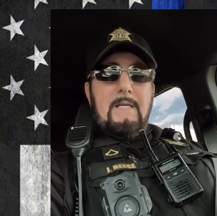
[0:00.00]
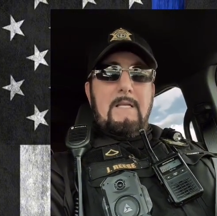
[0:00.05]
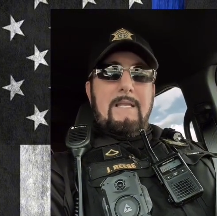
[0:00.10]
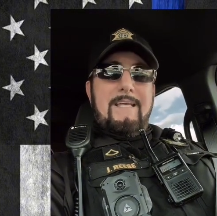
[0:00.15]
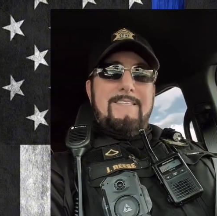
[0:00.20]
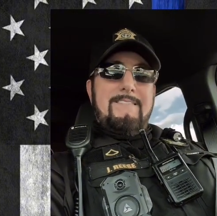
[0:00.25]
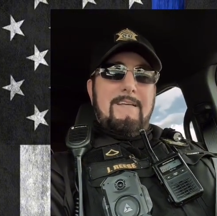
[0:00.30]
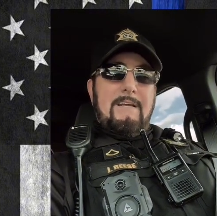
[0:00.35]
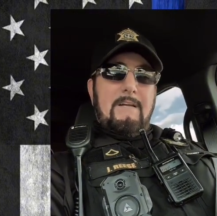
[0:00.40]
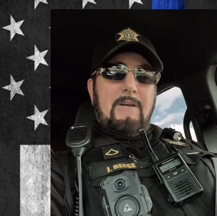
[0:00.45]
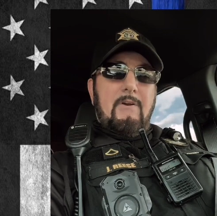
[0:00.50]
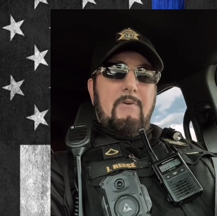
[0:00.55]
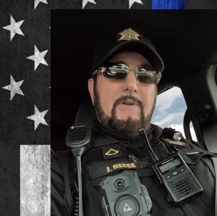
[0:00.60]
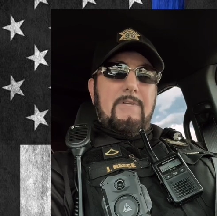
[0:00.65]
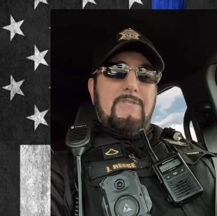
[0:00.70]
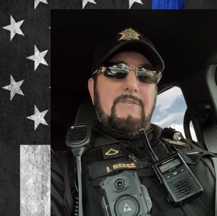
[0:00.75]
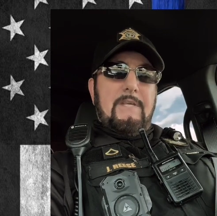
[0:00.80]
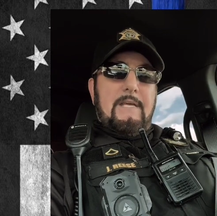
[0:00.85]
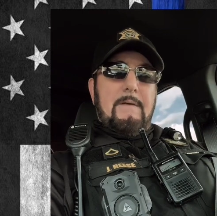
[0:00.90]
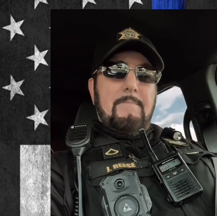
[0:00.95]
let's
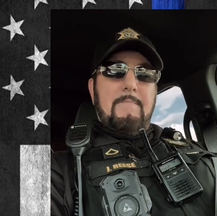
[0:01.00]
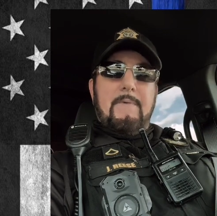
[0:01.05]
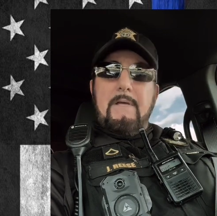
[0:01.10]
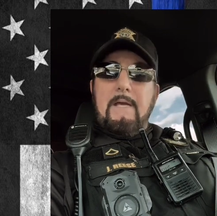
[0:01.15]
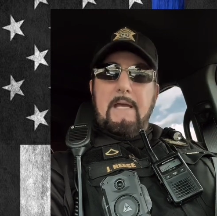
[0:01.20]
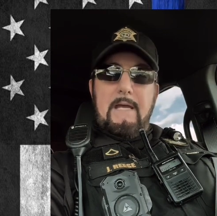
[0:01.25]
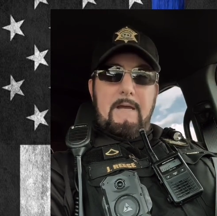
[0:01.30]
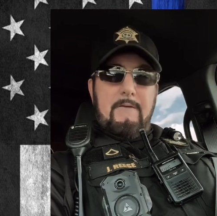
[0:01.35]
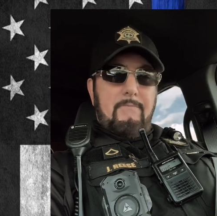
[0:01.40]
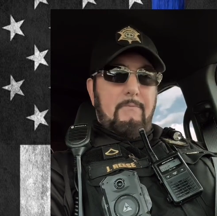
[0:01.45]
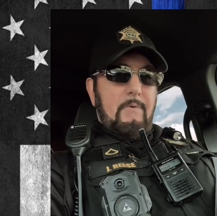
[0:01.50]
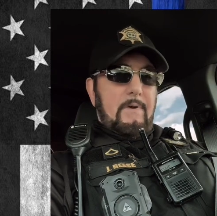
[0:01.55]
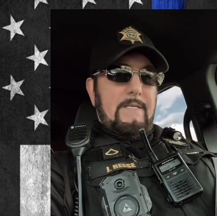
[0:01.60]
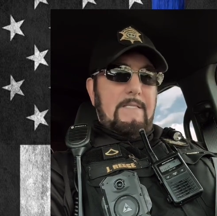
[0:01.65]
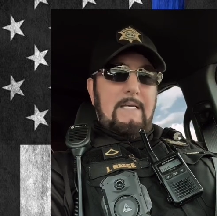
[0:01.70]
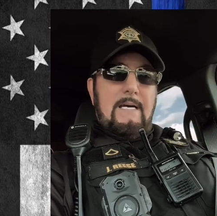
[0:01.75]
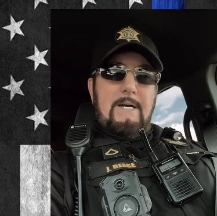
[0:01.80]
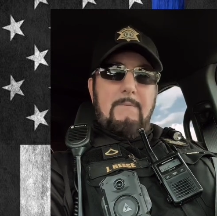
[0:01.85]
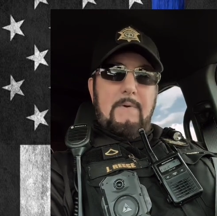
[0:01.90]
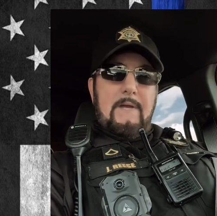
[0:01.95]
encourage them every
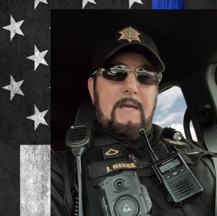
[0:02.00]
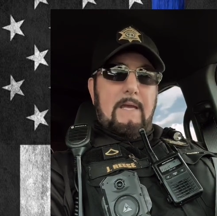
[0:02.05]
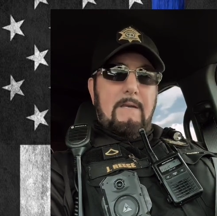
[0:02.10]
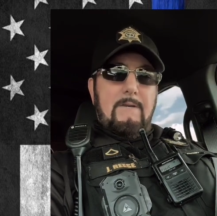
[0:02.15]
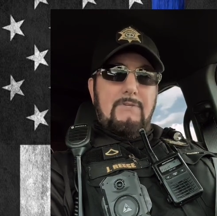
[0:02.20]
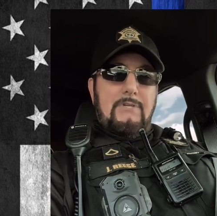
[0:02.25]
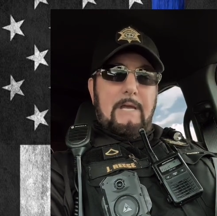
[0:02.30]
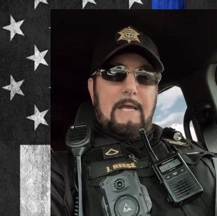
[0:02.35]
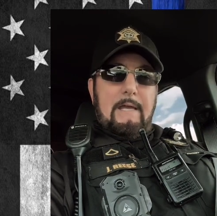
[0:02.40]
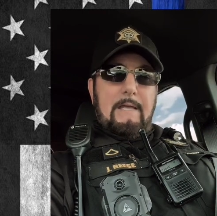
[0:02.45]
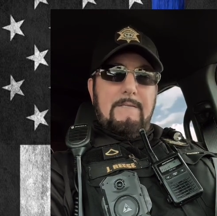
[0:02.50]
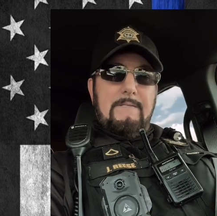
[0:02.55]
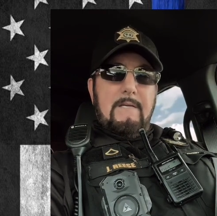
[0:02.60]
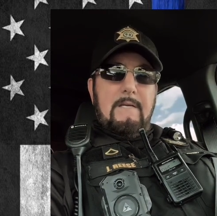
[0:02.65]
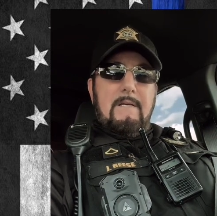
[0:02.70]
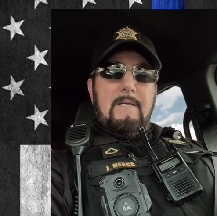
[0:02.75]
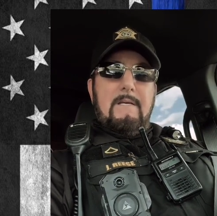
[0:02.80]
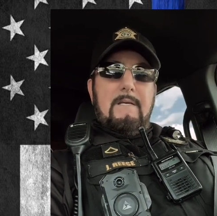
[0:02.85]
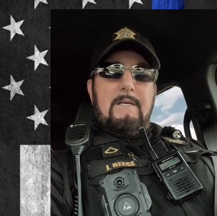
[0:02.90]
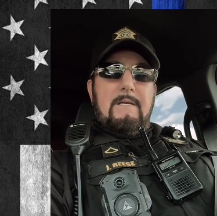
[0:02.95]
time we get a chance
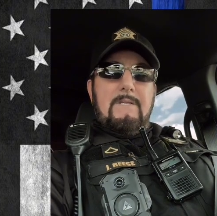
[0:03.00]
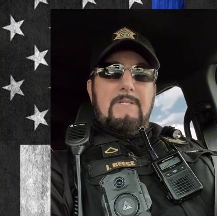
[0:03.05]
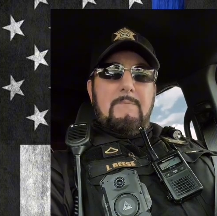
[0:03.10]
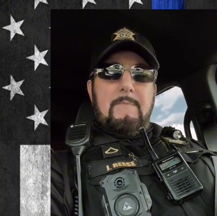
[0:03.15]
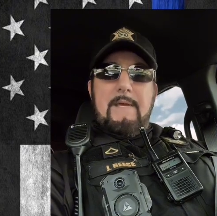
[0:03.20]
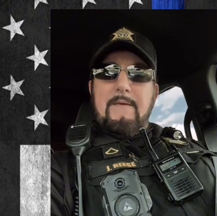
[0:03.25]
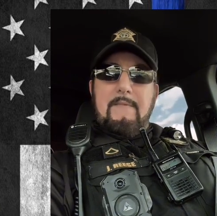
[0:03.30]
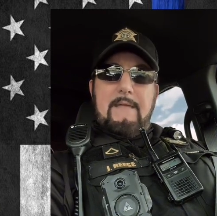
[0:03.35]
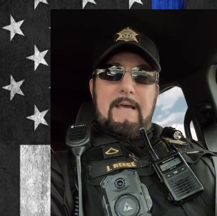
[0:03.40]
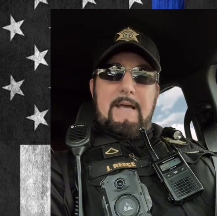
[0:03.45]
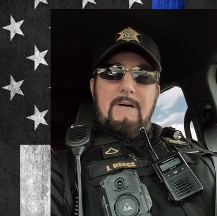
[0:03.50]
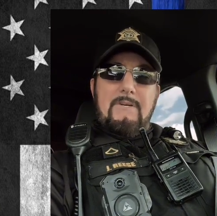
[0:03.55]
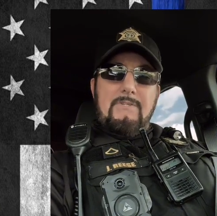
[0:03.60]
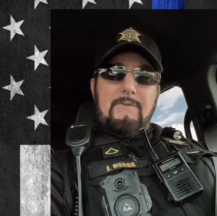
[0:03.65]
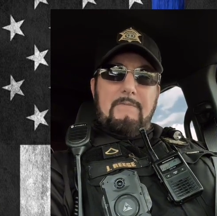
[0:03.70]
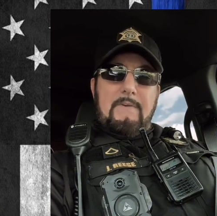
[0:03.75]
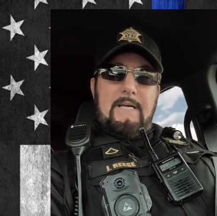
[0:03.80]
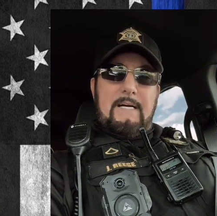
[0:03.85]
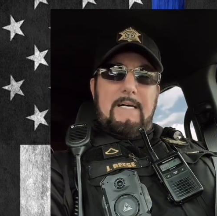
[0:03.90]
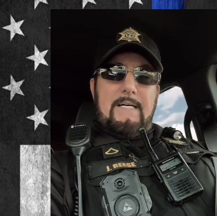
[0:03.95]
to be in the house
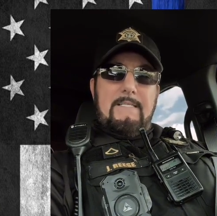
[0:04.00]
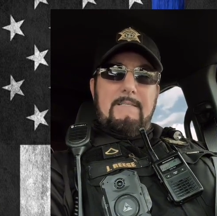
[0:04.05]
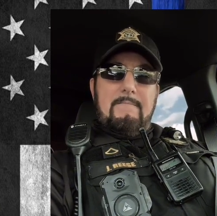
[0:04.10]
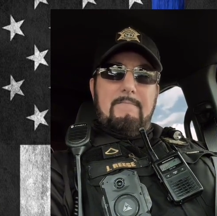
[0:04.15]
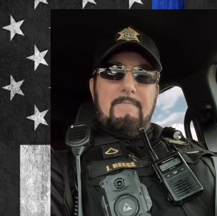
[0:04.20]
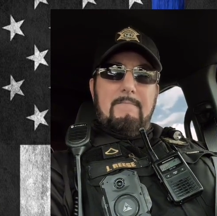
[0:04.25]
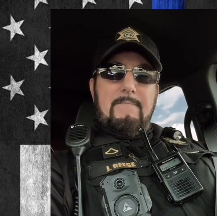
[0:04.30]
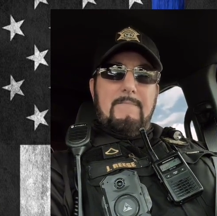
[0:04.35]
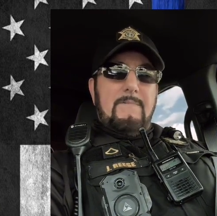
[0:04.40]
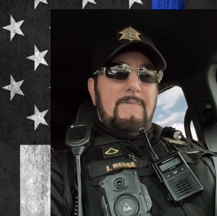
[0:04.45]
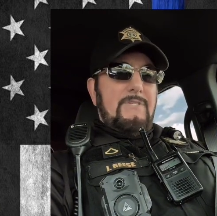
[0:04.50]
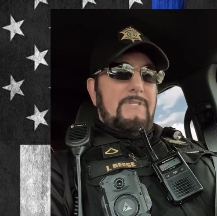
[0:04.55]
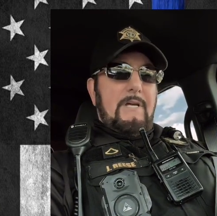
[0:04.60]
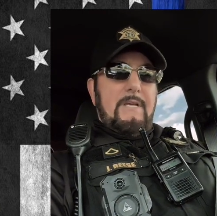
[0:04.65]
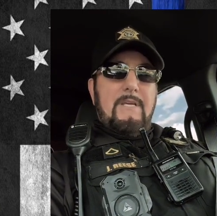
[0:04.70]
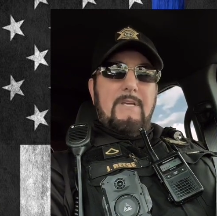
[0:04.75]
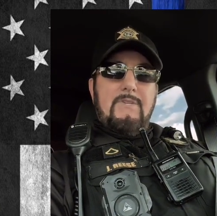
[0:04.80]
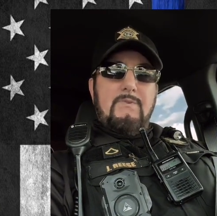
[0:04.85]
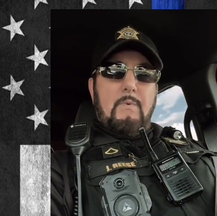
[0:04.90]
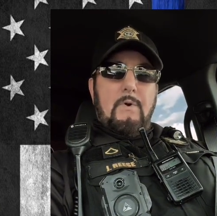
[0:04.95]
of God,
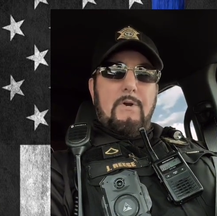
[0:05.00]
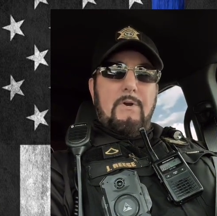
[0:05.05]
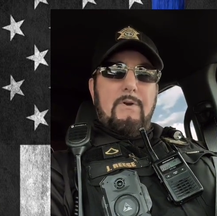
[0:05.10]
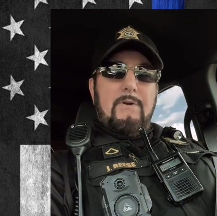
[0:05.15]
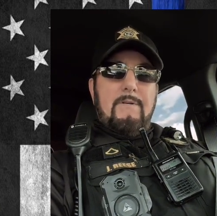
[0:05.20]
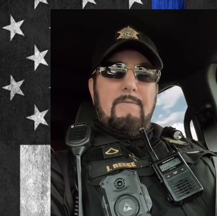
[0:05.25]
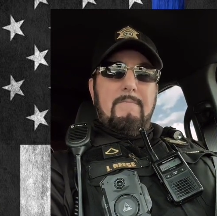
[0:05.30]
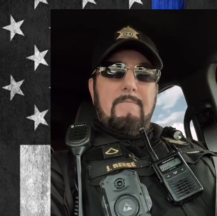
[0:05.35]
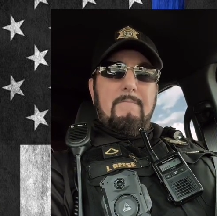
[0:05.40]
study His Word,